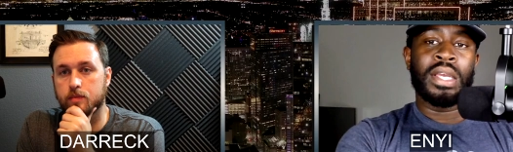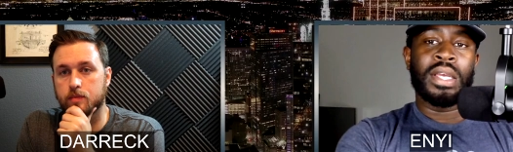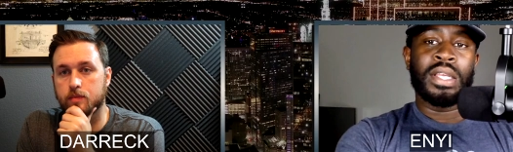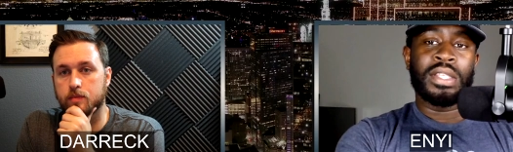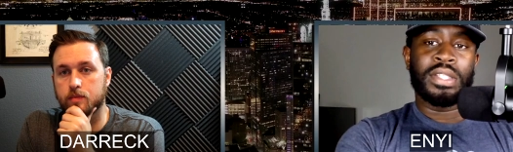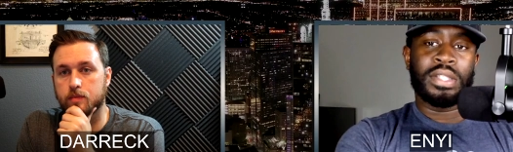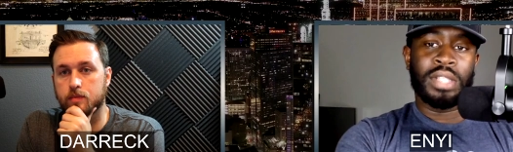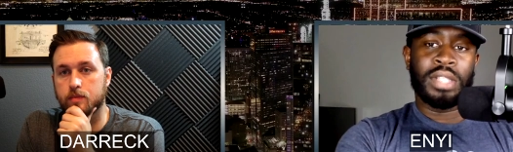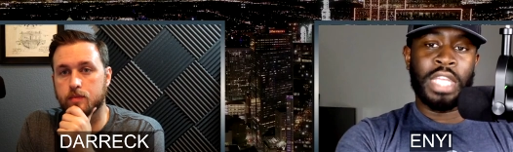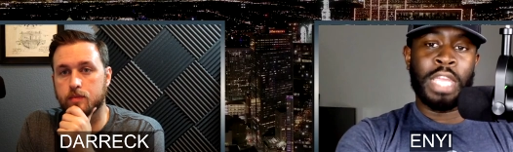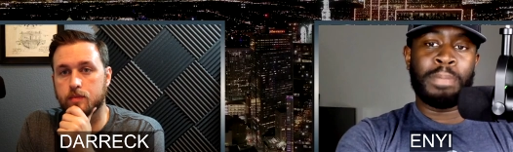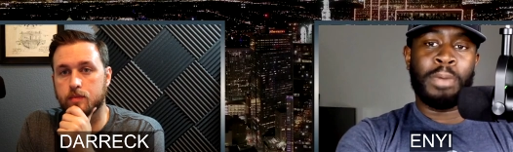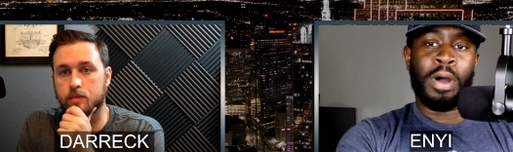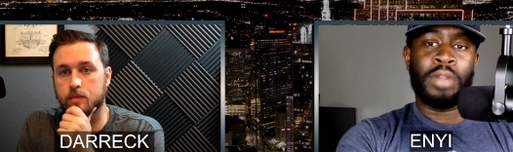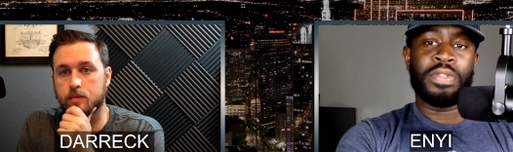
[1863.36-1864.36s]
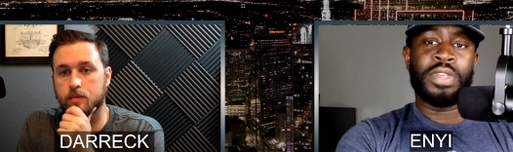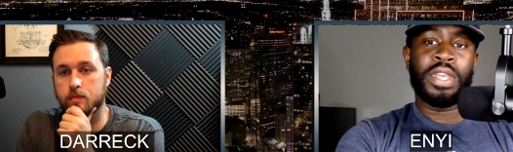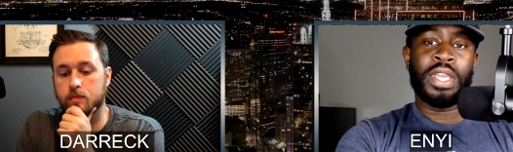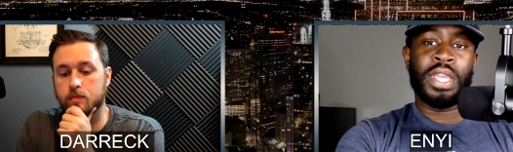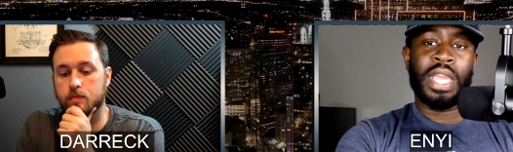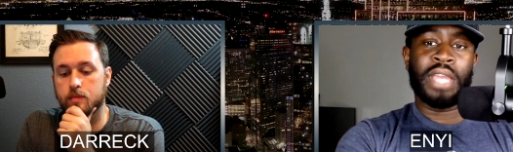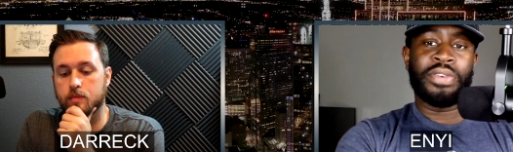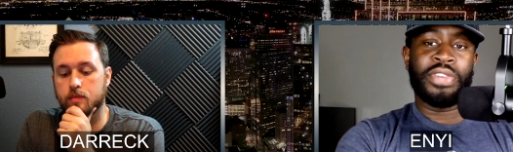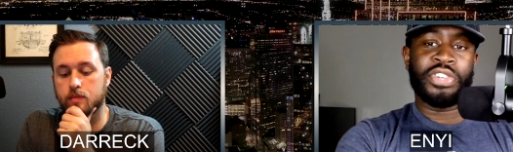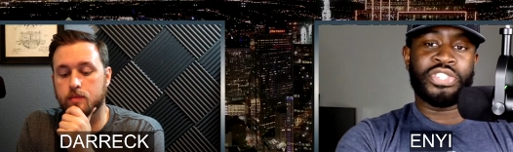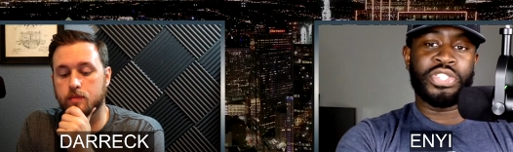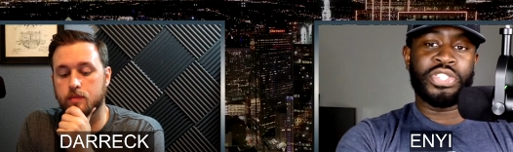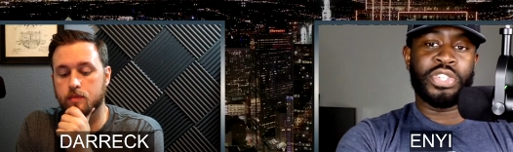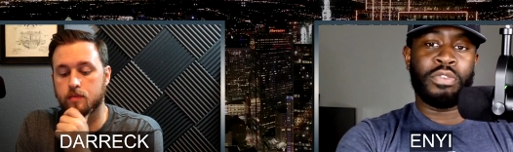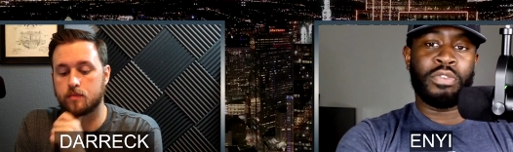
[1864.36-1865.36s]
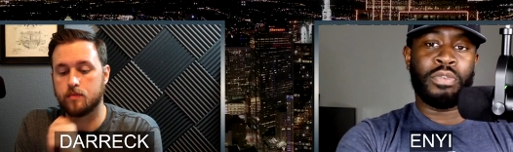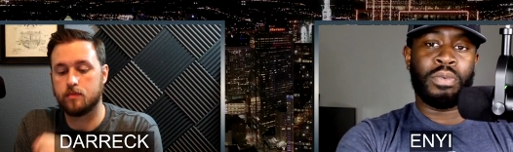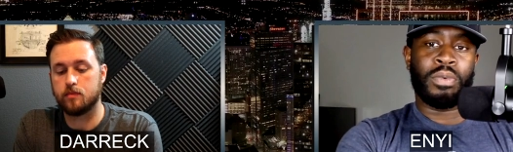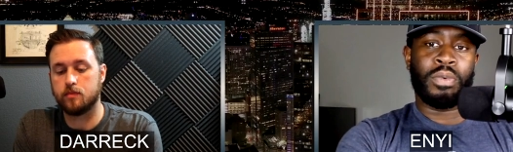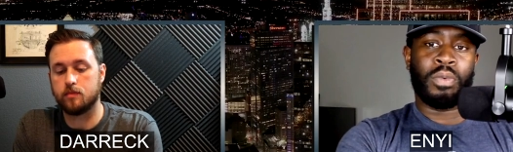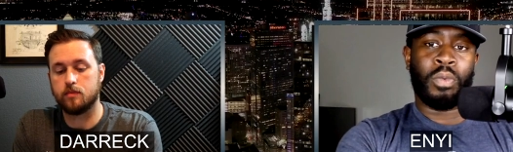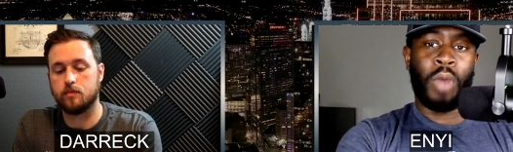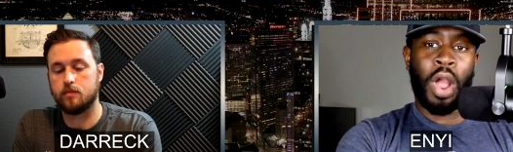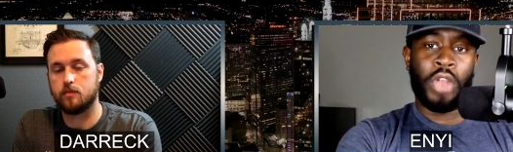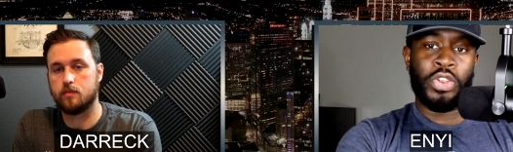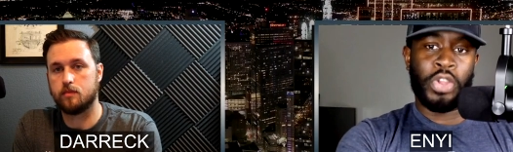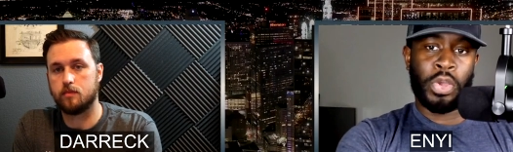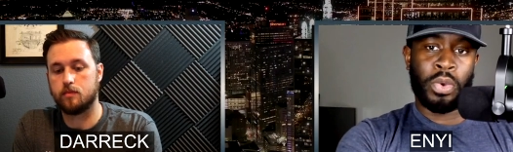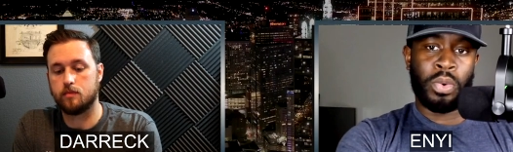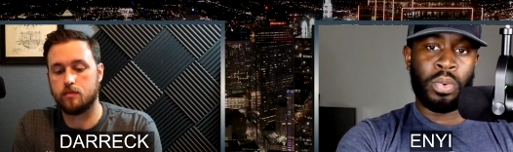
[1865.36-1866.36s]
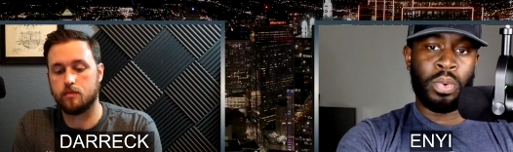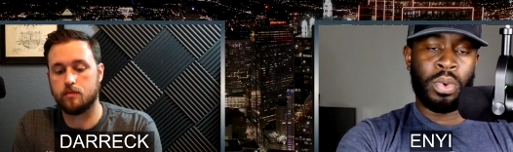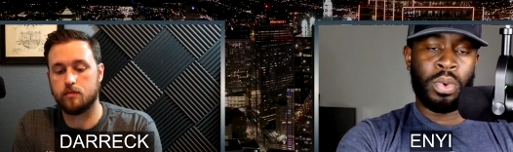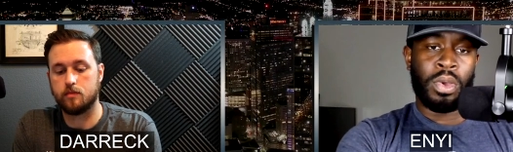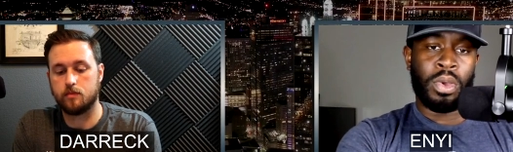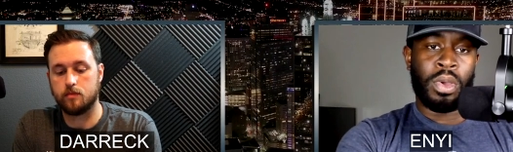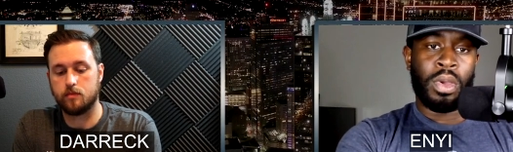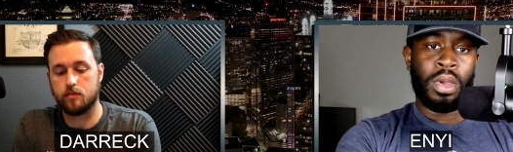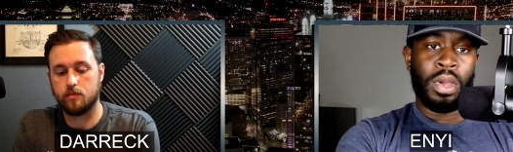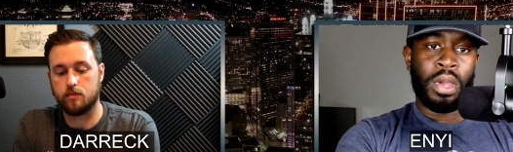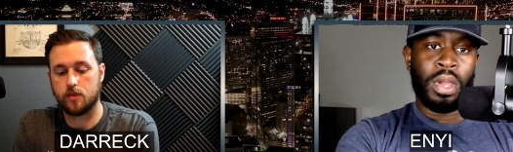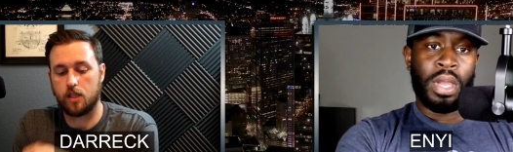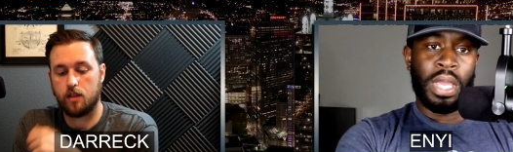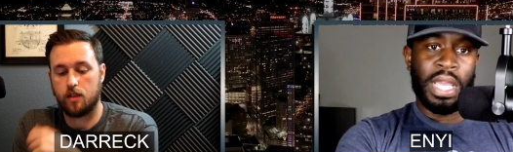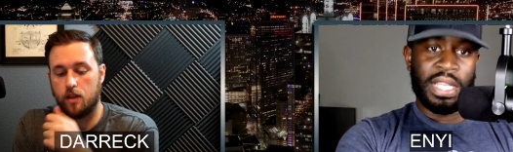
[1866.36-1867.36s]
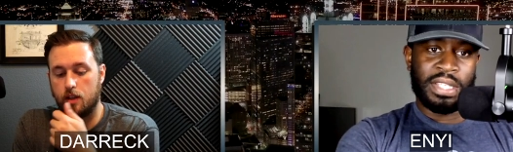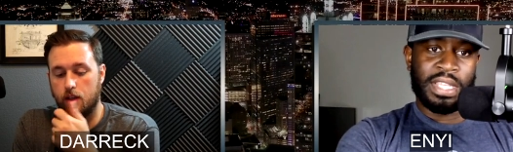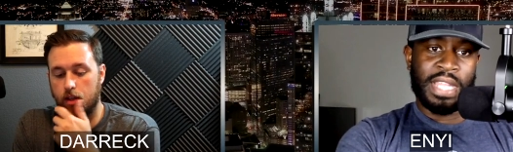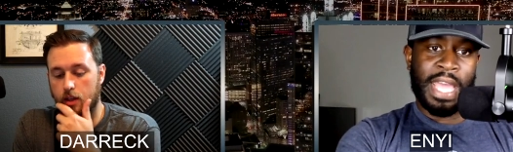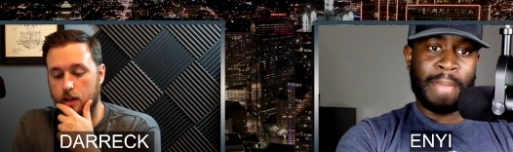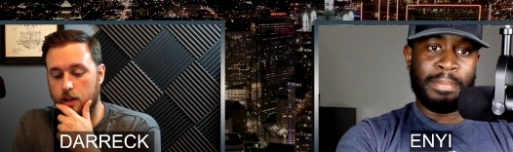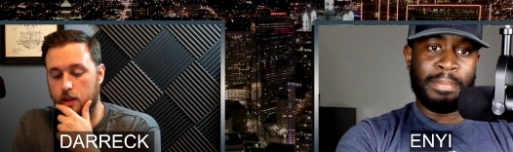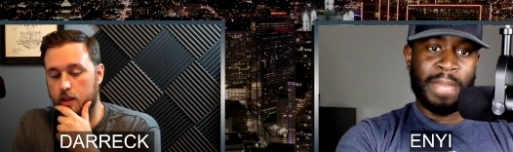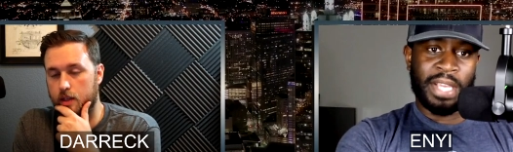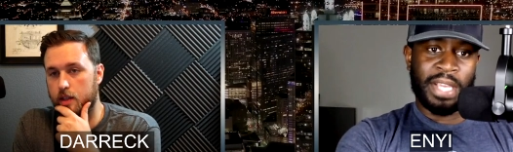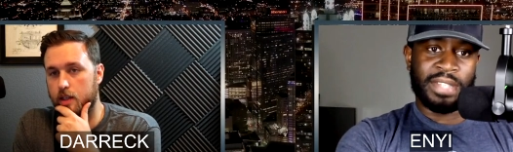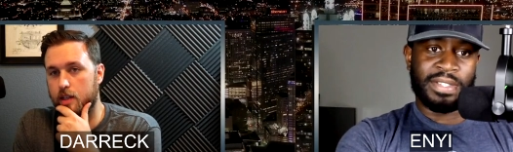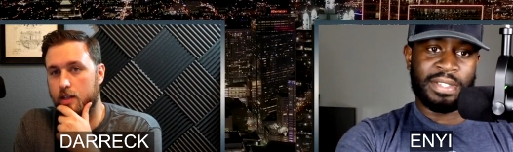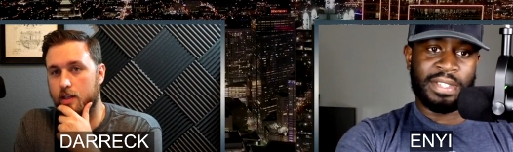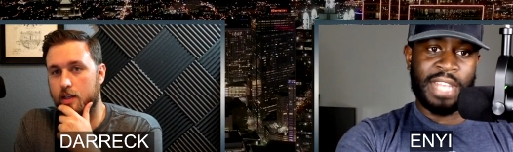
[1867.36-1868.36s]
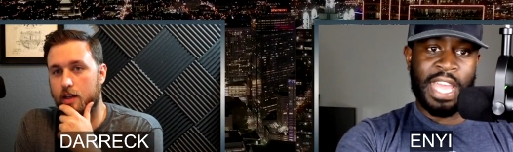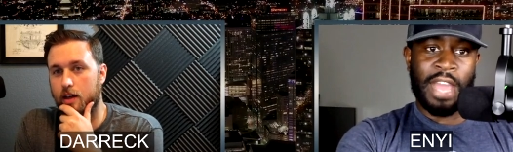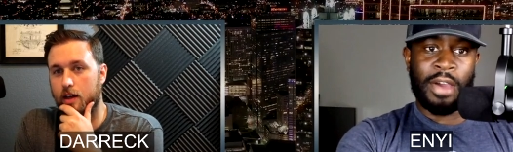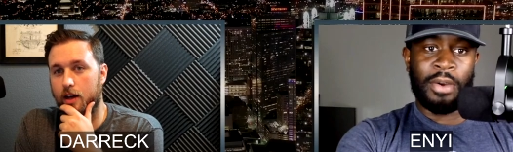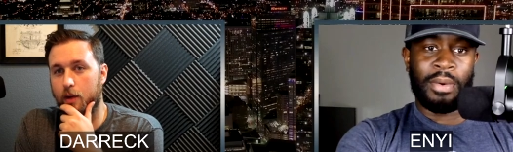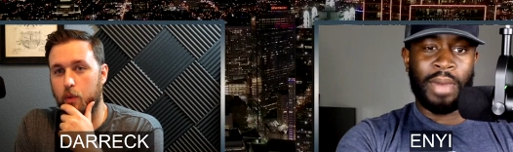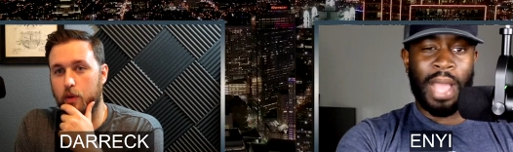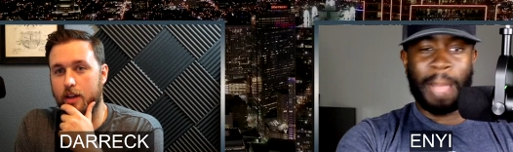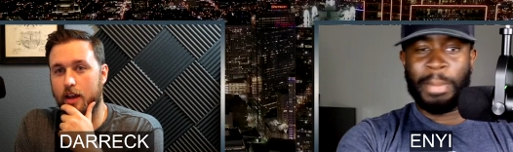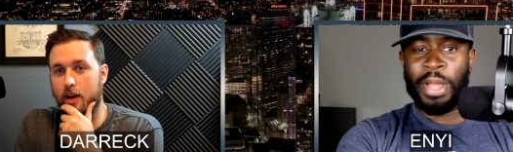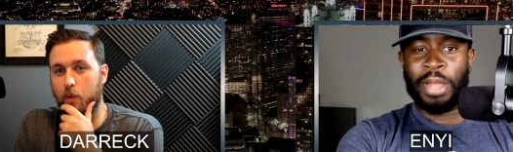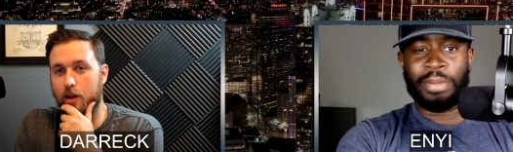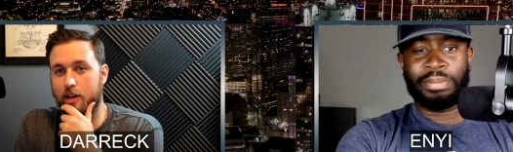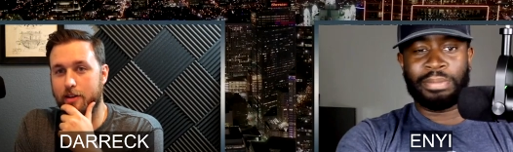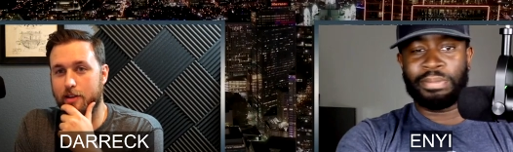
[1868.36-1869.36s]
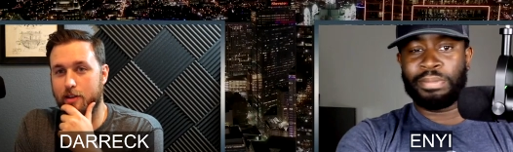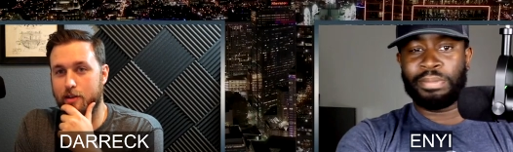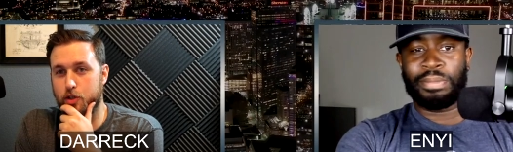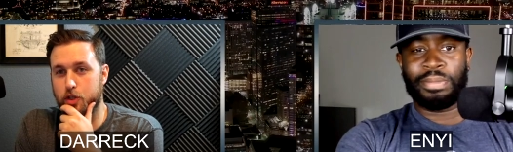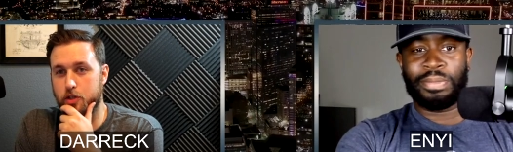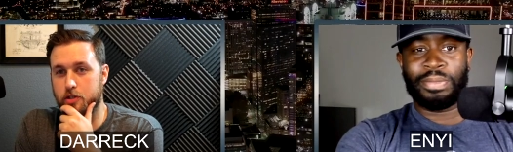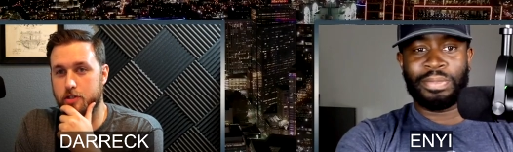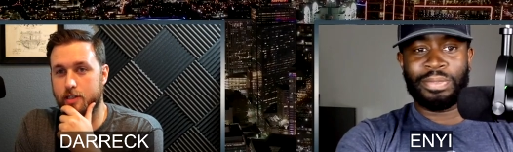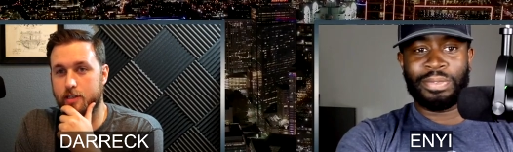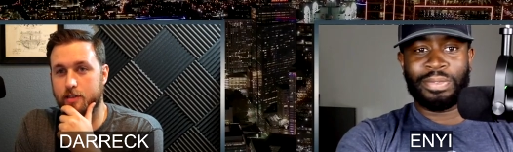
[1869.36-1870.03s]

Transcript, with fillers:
Speaker 1: sleep on the addition of Rondo into that mix. Now I will not I'm wear not,
Speaker 2: another jersey.